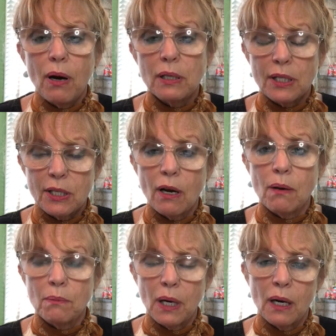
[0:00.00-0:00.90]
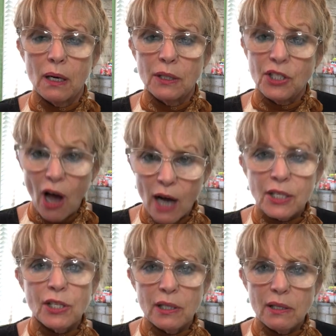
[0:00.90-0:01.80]
some
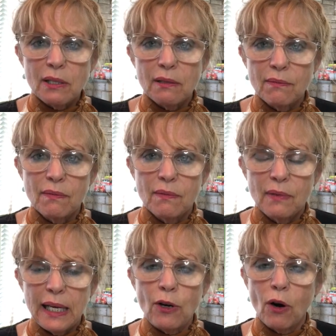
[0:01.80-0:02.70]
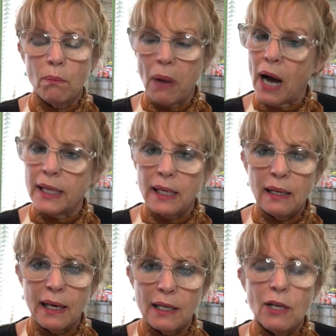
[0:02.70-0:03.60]
toxins in our
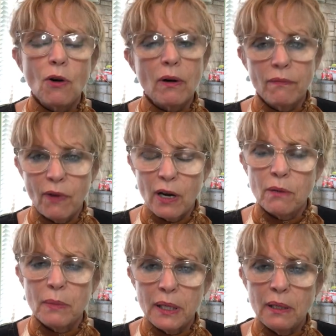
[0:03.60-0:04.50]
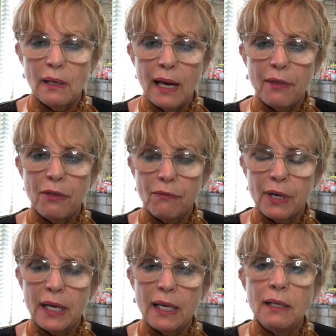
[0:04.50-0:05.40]
body and in our environment, and
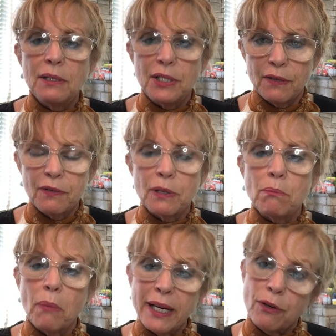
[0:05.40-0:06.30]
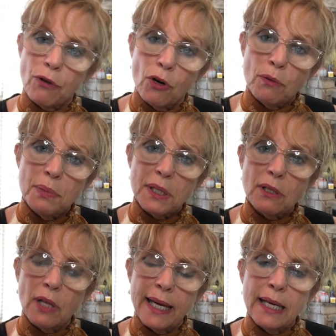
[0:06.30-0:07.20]
3 different microbes
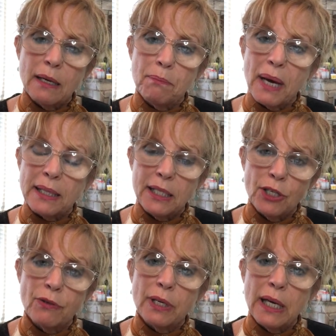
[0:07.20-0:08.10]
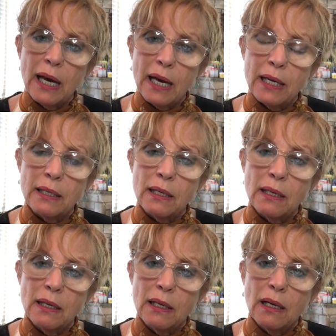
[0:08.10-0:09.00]
like bacteria and
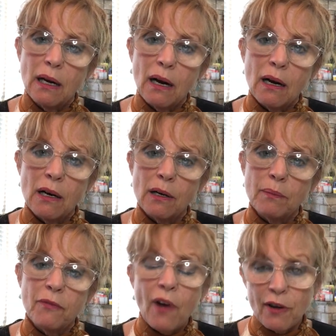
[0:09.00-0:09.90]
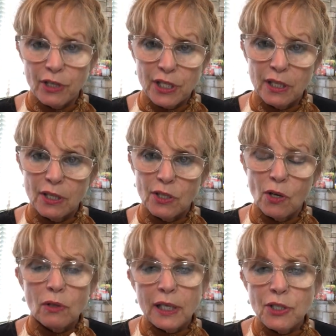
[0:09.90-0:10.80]
viruses.
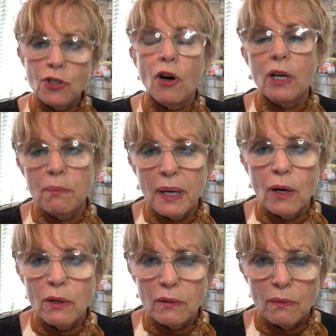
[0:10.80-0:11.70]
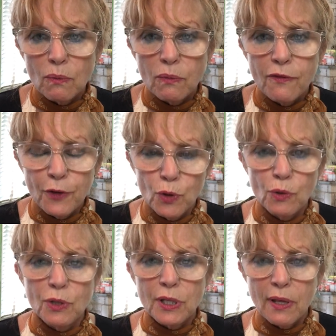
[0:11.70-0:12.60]
So let's talk about
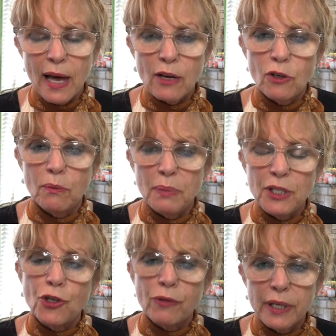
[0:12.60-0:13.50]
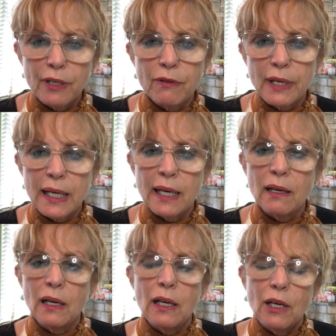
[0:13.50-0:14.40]
foods that could be triggering
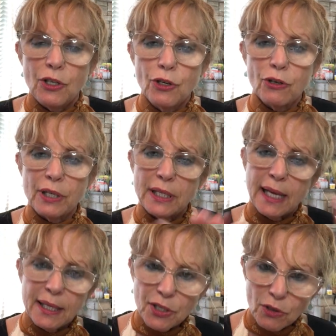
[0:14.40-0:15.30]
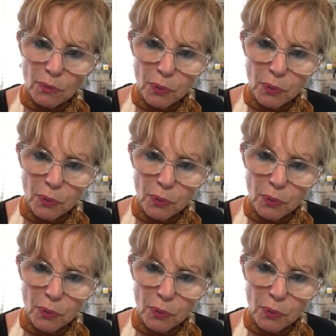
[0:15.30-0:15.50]
your intestinal